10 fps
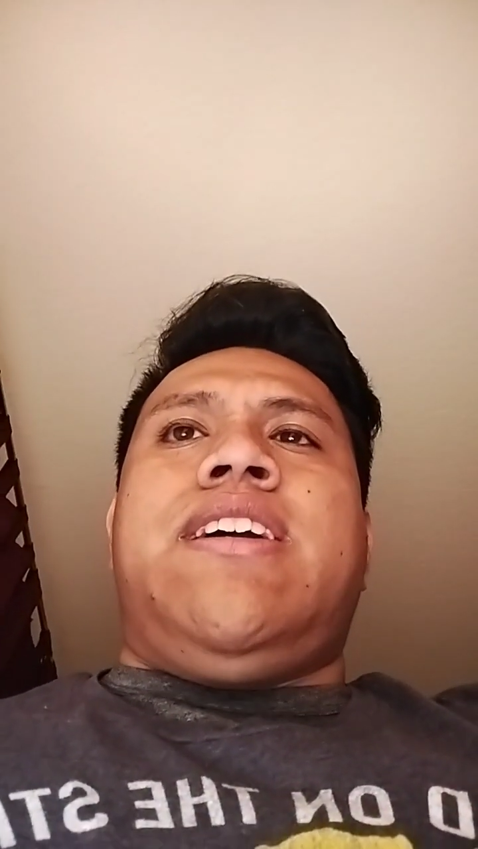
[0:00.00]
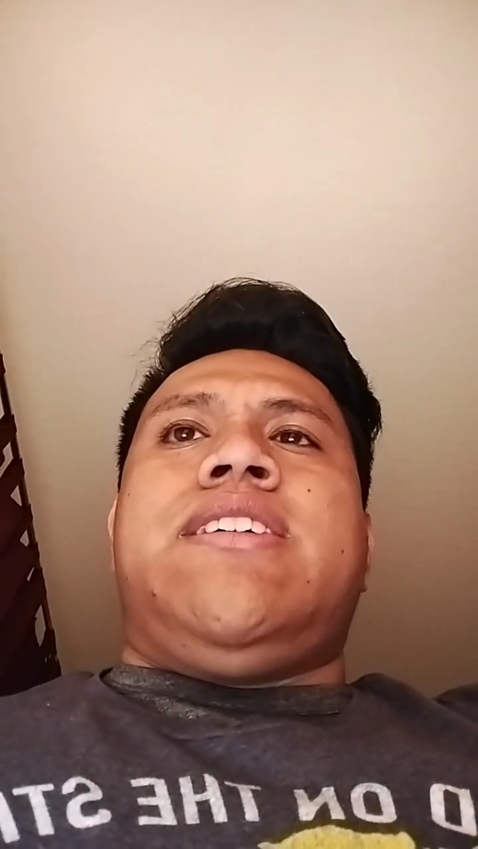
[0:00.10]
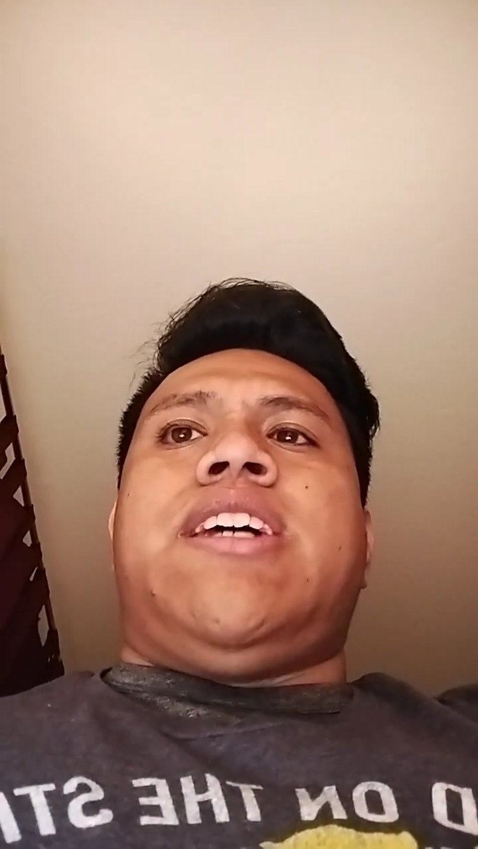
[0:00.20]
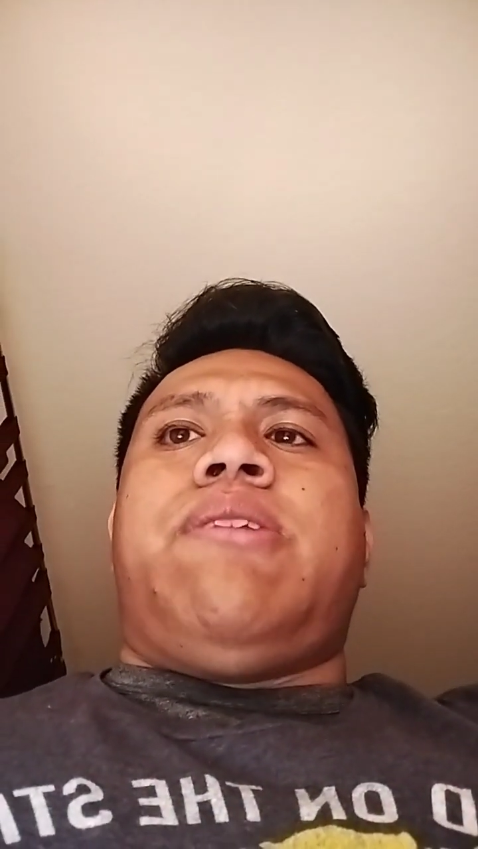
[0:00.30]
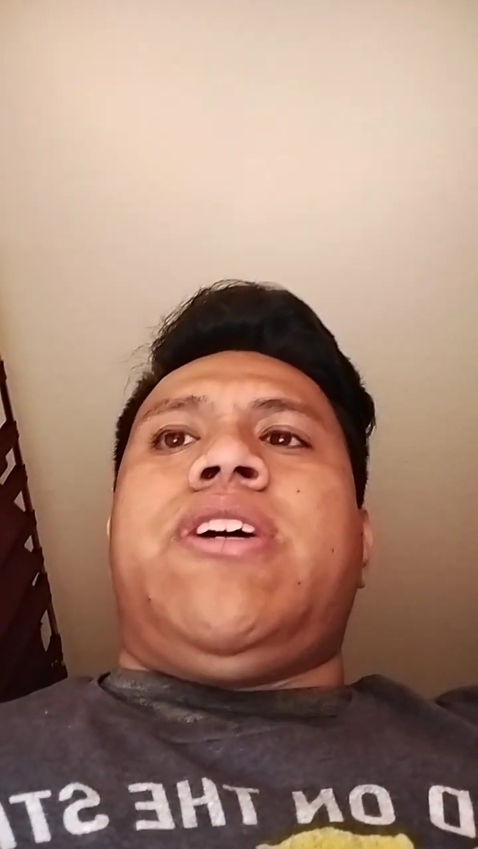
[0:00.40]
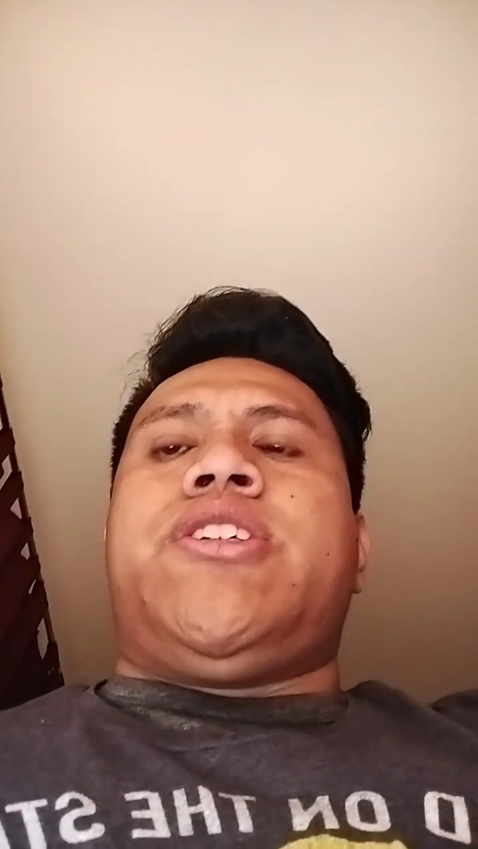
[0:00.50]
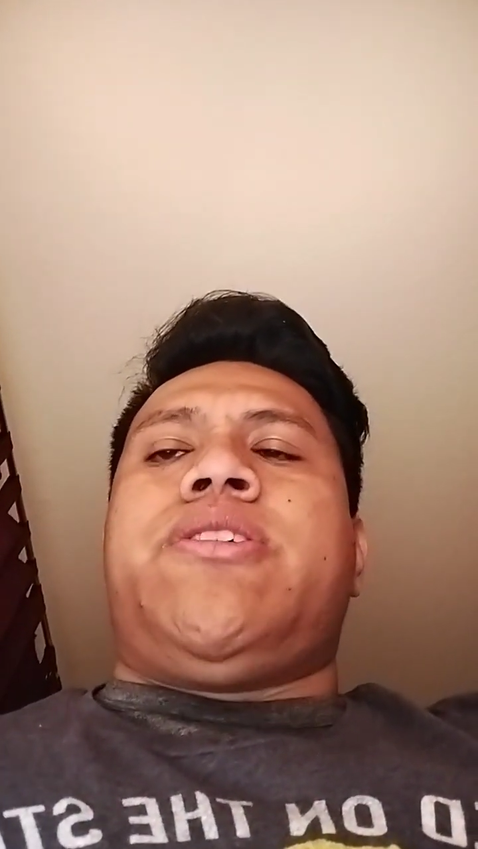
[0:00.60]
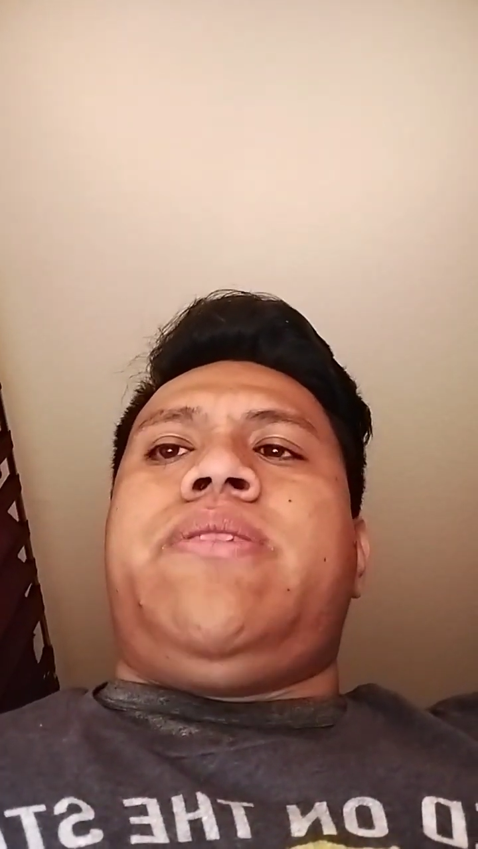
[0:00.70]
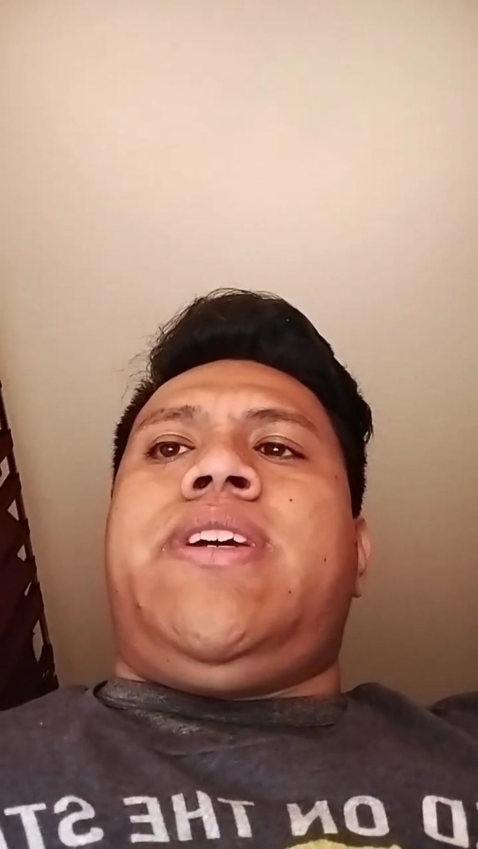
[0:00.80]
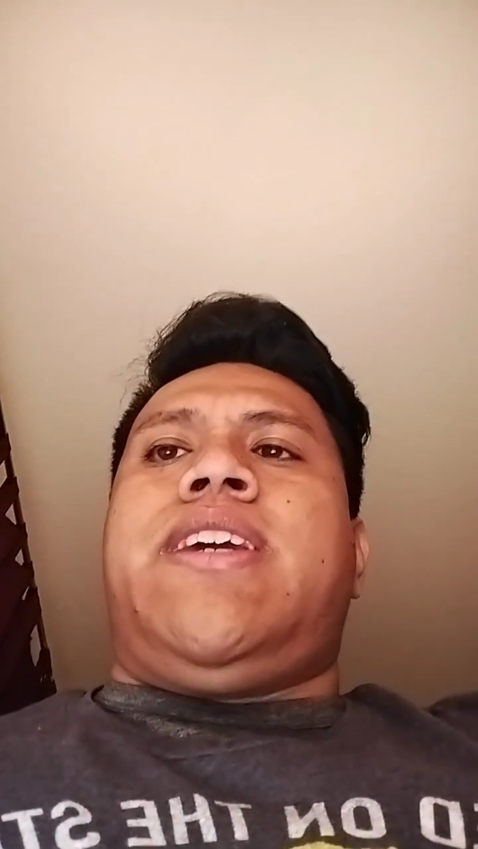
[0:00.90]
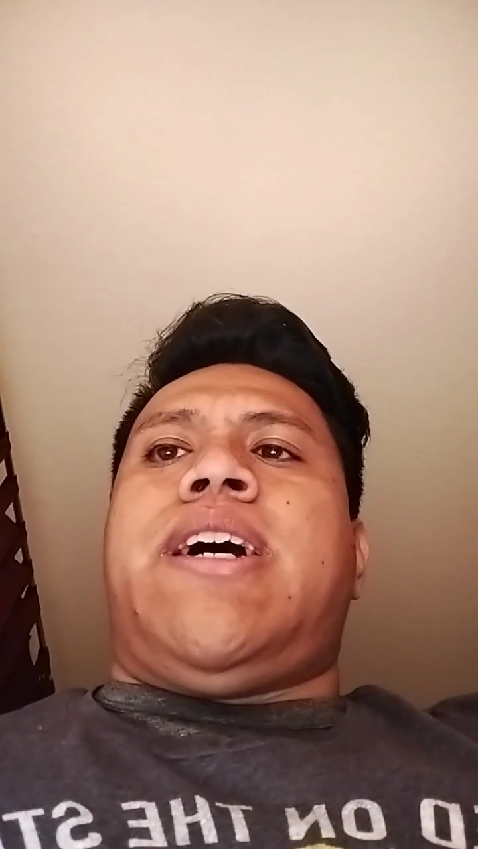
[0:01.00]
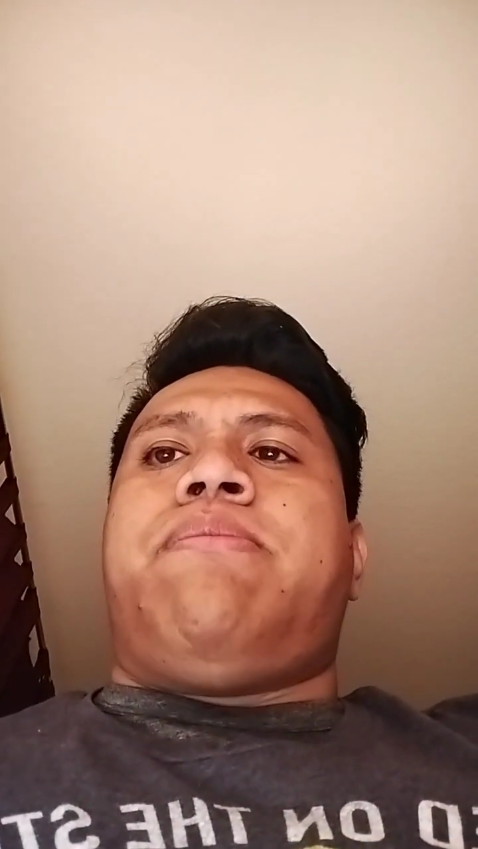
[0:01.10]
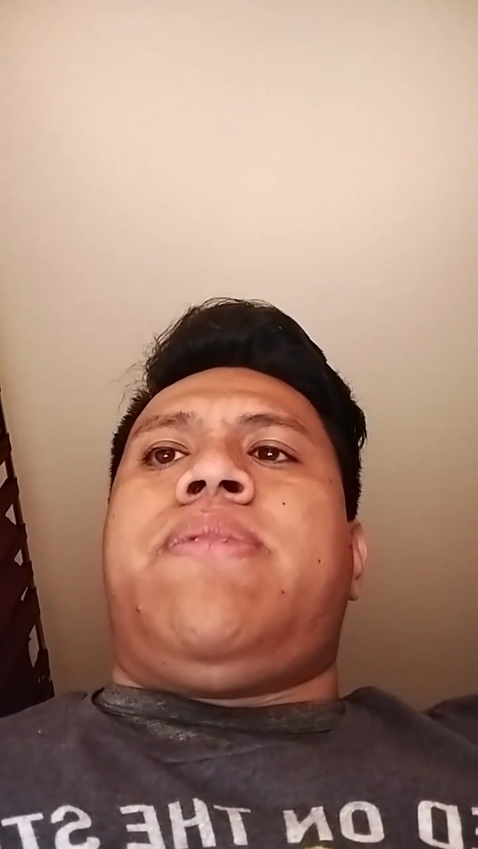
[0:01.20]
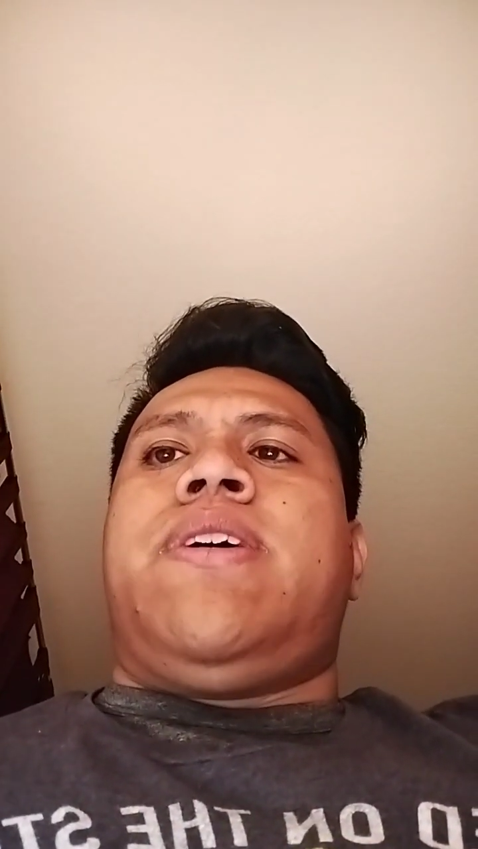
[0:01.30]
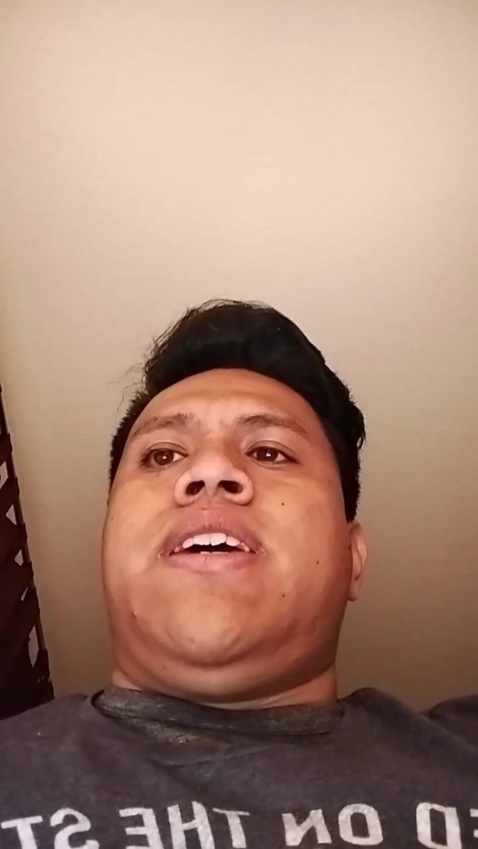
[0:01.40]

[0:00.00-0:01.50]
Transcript: So I want you to recap.